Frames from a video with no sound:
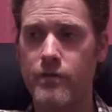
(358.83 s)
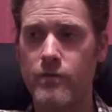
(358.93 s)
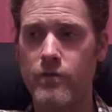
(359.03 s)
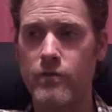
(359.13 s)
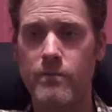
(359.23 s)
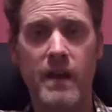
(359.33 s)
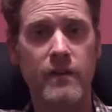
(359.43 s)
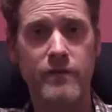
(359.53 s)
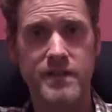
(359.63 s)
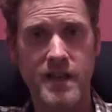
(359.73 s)
through
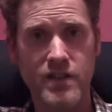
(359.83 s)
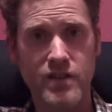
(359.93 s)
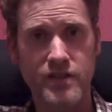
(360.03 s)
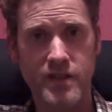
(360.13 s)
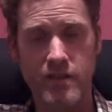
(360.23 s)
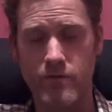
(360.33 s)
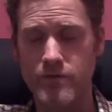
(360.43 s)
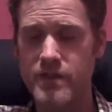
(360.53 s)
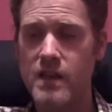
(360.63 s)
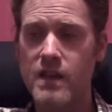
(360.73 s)
manifestation
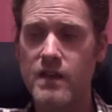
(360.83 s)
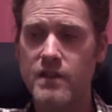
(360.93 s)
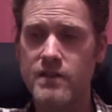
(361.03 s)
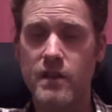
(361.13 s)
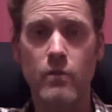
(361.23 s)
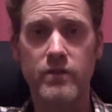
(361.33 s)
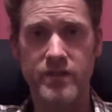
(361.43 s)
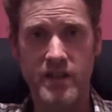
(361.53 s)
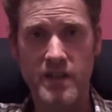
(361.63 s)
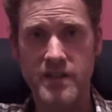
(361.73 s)
skills. So we'll
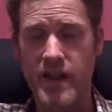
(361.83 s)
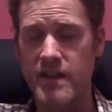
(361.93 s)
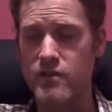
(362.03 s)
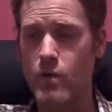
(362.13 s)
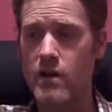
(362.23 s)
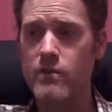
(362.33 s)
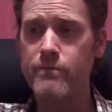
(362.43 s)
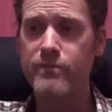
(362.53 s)
discuss that as well.